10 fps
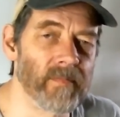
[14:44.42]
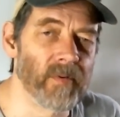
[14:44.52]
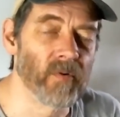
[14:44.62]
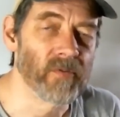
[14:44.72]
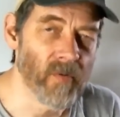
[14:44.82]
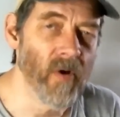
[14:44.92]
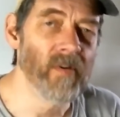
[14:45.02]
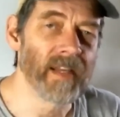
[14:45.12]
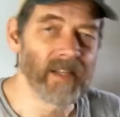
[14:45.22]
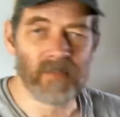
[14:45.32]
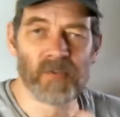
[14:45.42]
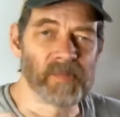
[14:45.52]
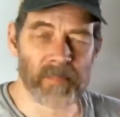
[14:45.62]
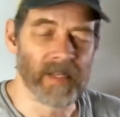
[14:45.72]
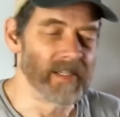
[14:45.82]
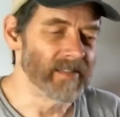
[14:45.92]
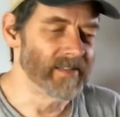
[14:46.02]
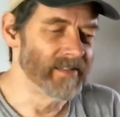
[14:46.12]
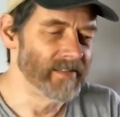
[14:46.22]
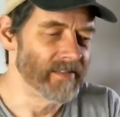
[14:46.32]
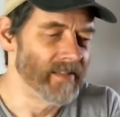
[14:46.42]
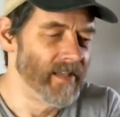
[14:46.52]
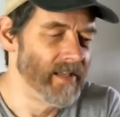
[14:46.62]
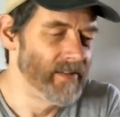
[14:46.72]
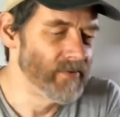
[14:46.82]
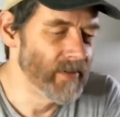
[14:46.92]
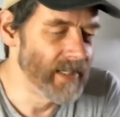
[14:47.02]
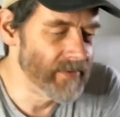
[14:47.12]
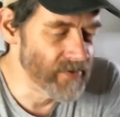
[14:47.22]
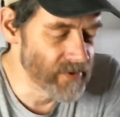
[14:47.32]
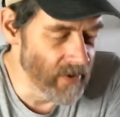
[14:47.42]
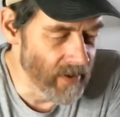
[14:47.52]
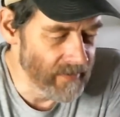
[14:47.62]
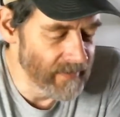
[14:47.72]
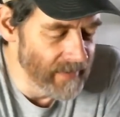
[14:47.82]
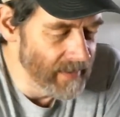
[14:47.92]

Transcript: controlling it to spin it and to get the shot.